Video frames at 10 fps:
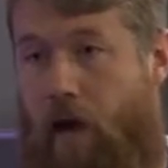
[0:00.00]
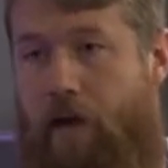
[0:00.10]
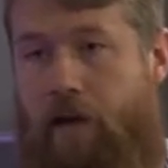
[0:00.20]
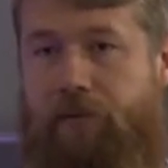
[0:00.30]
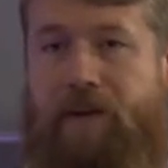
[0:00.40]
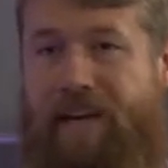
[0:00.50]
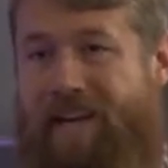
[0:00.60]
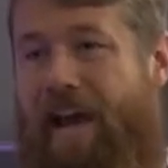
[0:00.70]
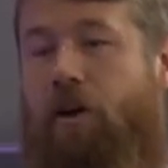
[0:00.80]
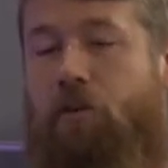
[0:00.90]
and then if I get
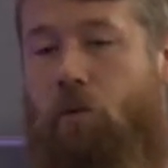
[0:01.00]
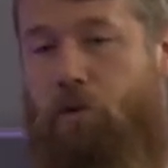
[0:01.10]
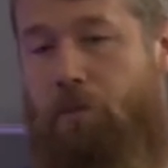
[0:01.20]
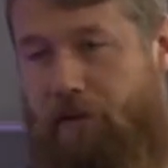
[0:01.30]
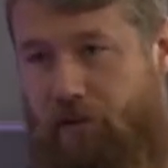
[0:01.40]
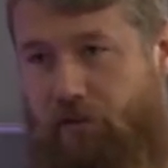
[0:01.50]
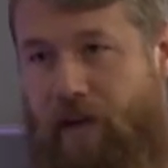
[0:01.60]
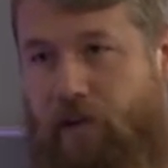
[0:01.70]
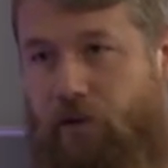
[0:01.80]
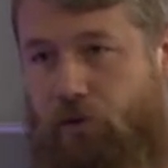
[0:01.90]
an out-of-order message
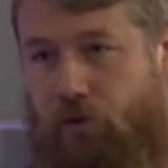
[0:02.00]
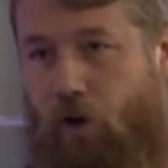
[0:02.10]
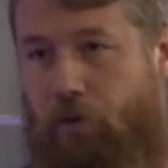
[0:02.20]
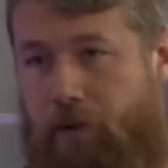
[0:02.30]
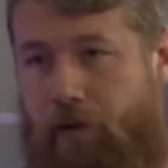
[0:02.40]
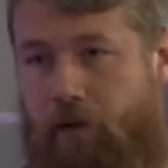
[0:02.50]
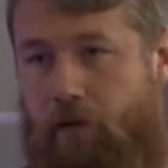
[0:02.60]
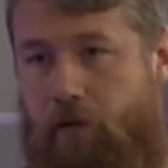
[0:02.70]
saying the user called me,